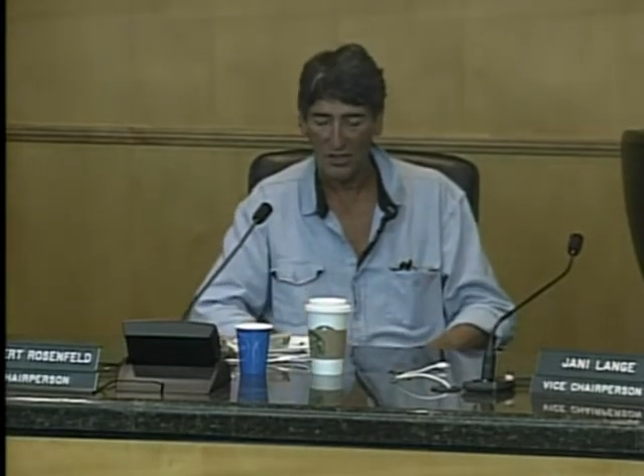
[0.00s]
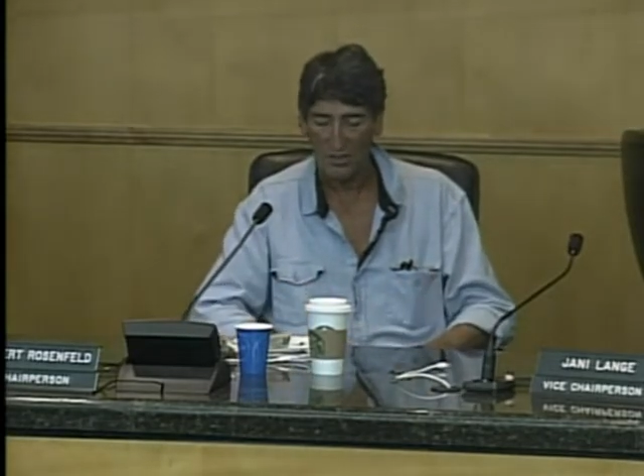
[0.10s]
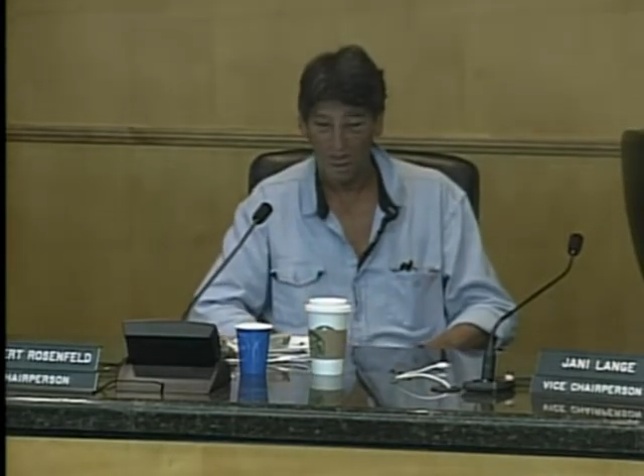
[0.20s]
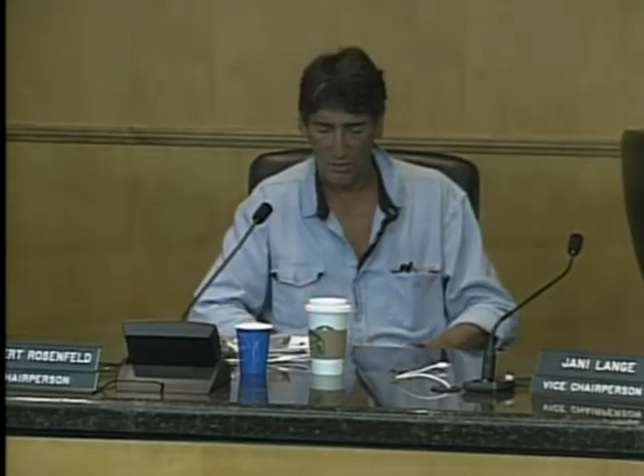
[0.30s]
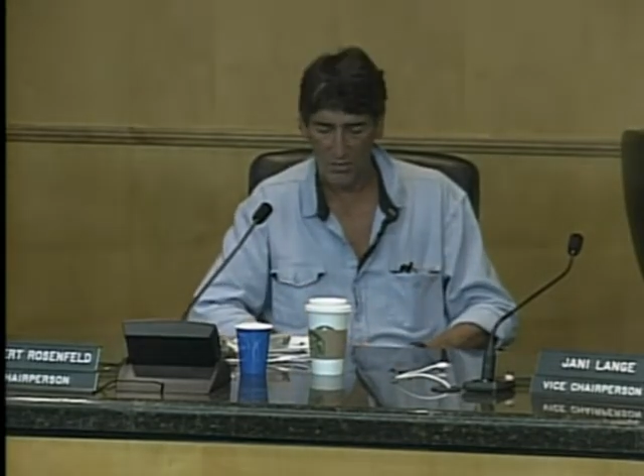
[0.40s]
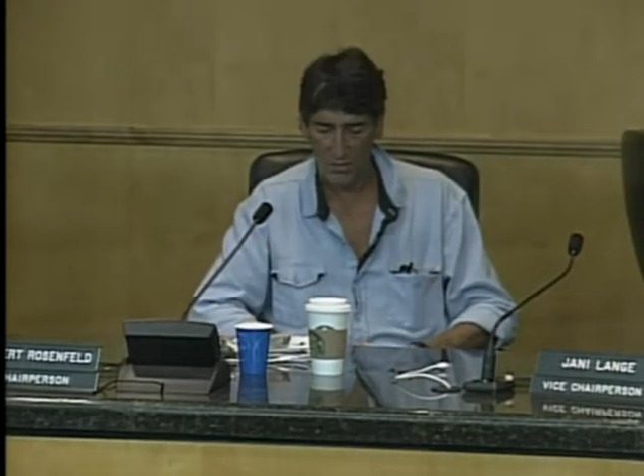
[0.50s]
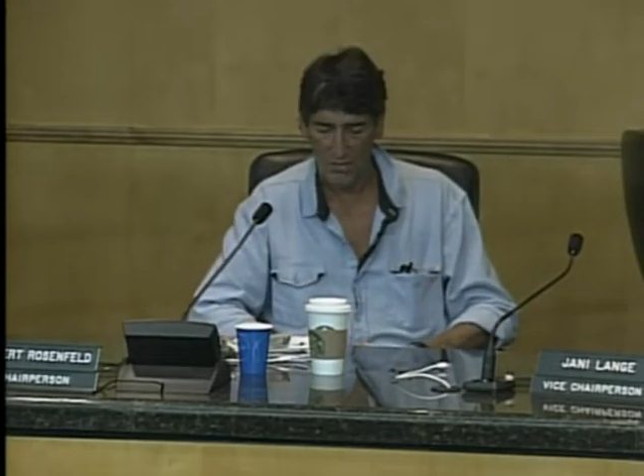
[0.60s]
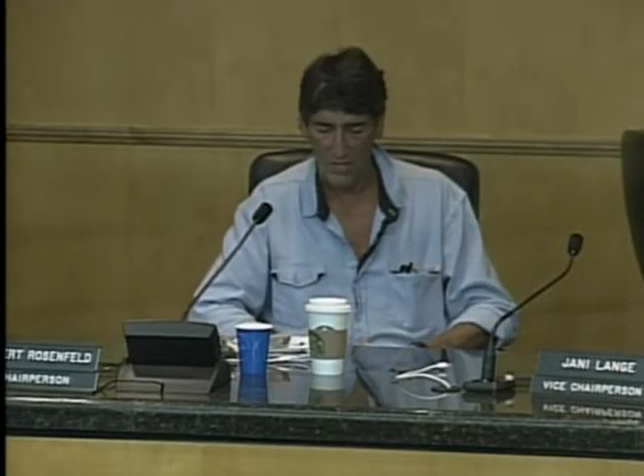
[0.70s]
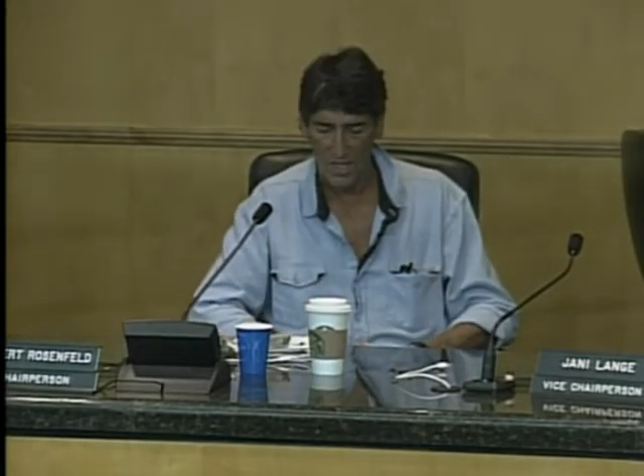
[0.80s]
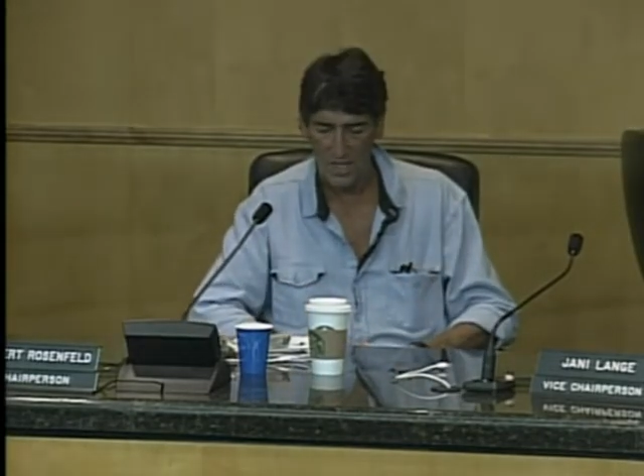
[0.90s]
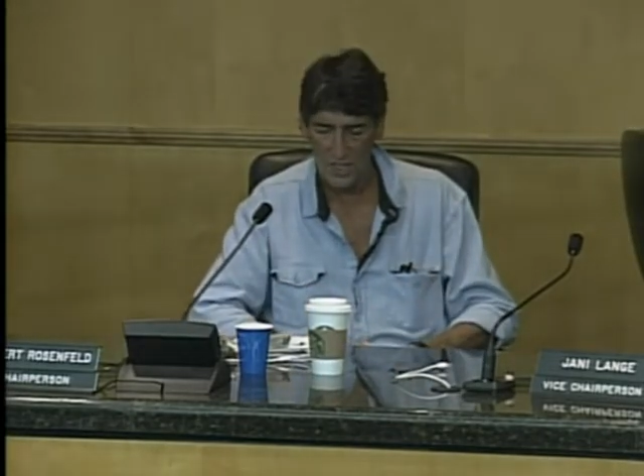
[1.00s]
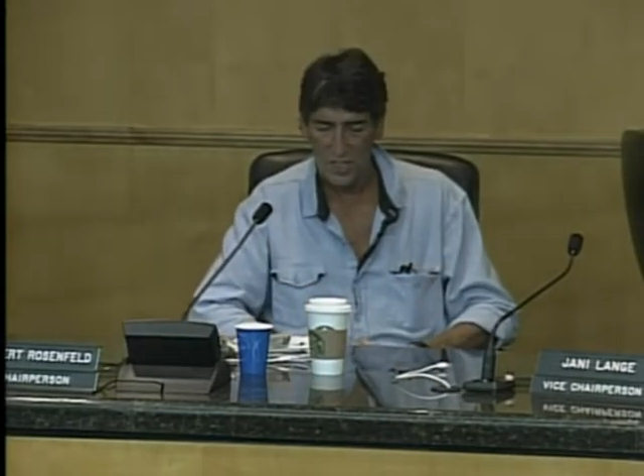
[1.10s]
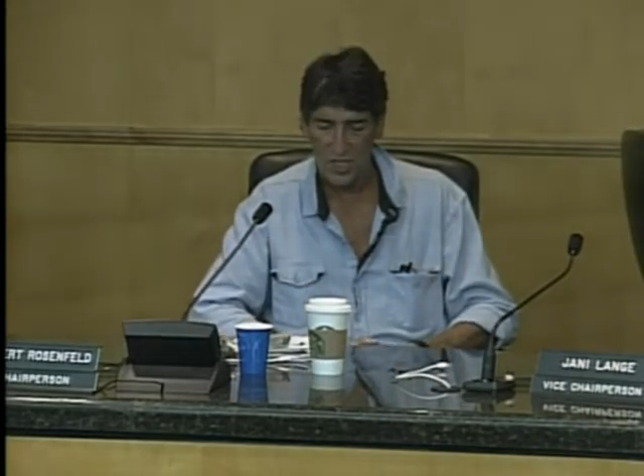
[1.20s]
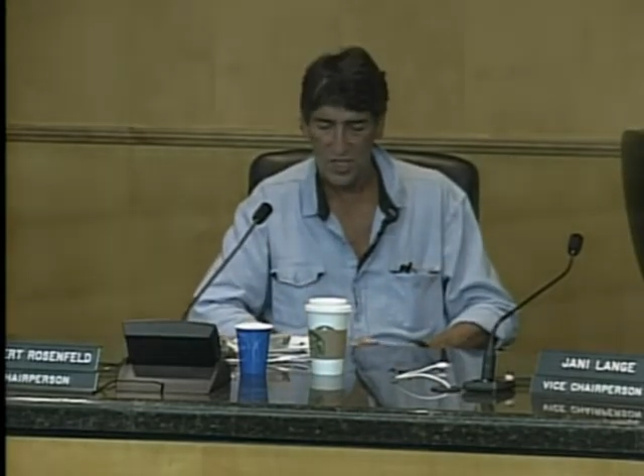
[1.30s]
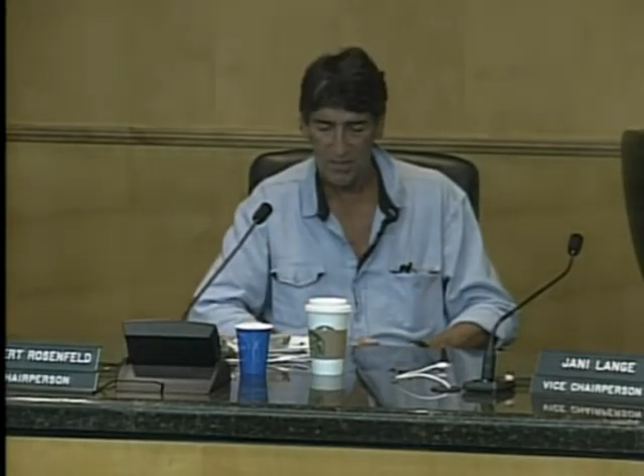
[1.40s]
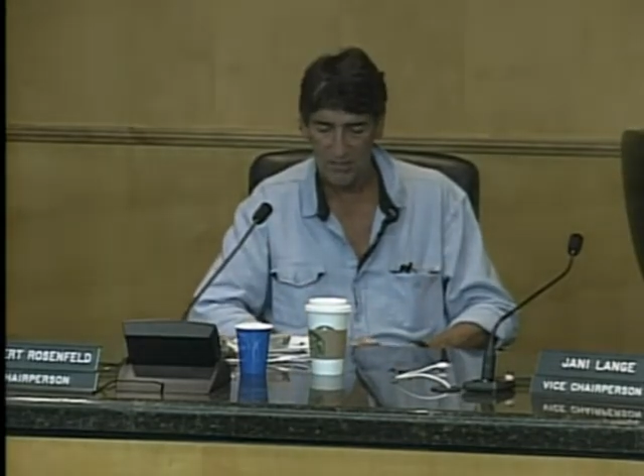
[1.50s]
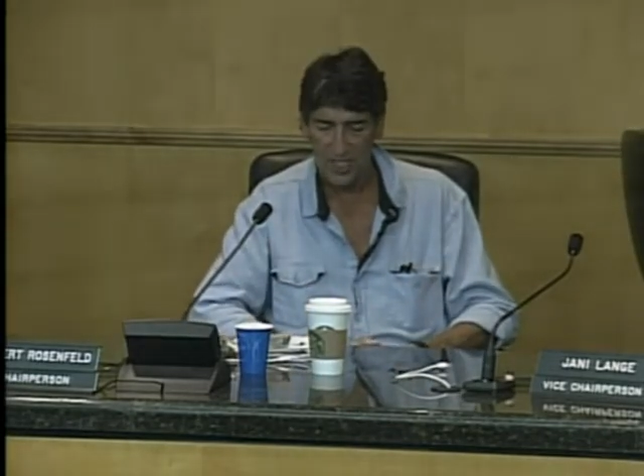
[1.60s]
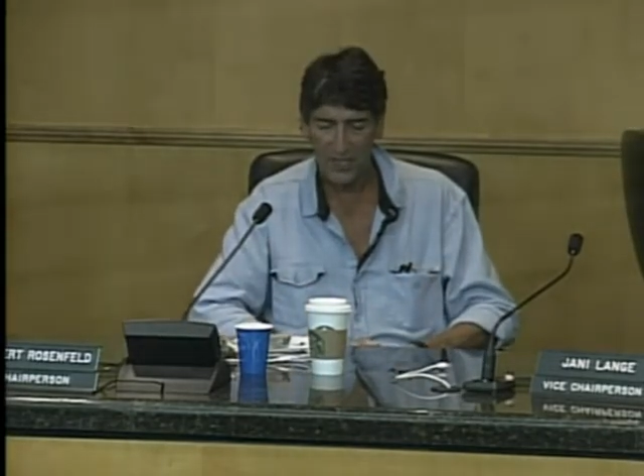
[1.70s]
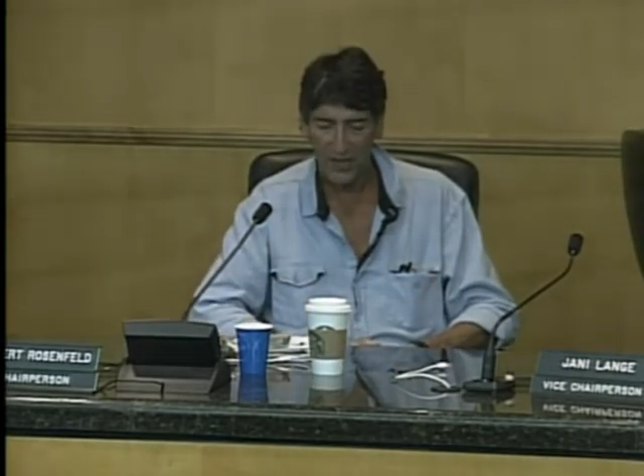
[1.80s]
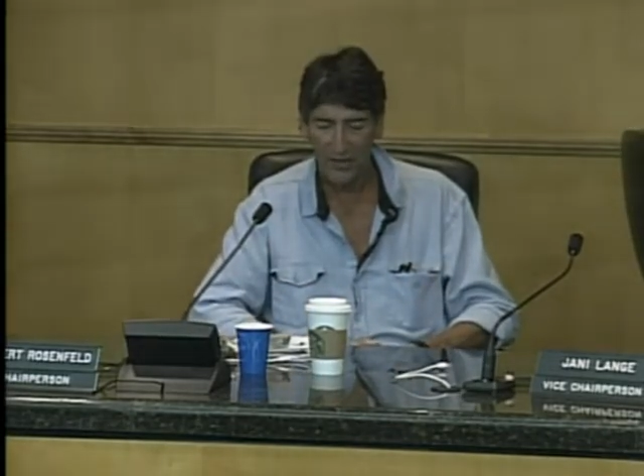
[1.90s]
to initiate a
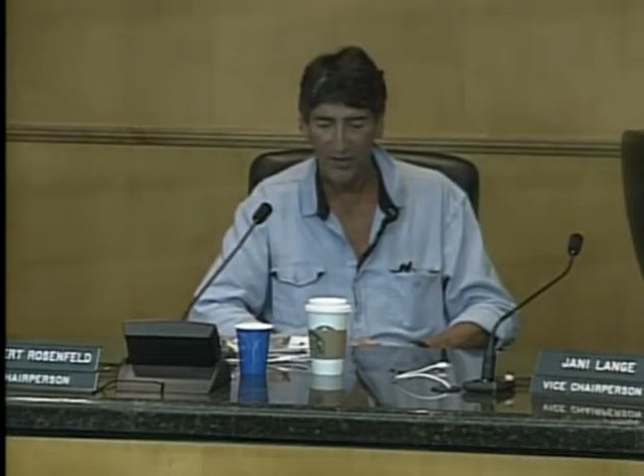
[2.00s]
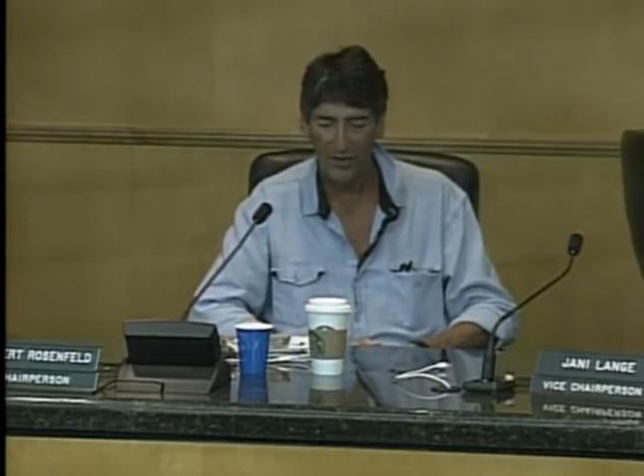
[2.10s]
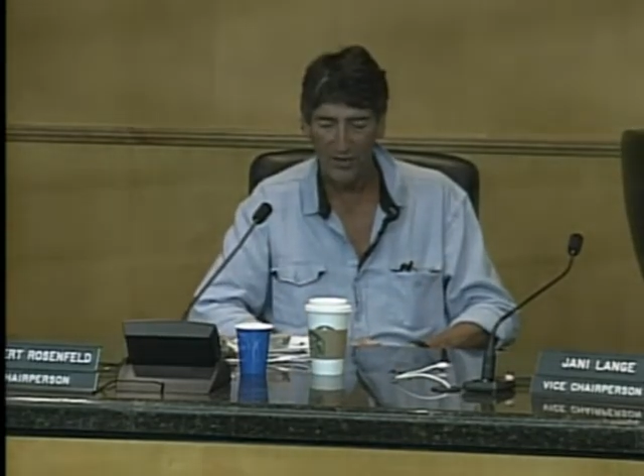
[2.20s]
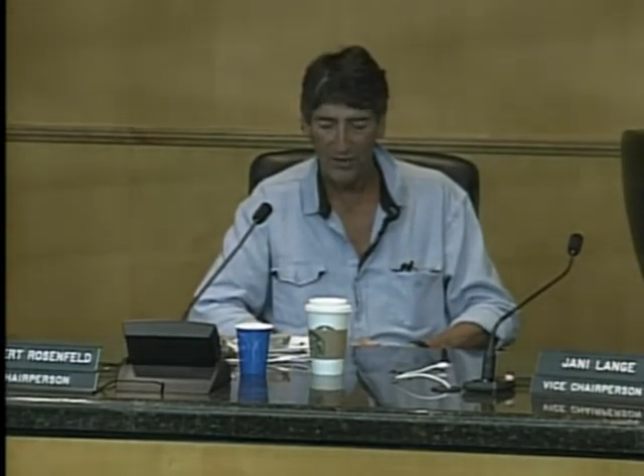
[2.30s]
meeting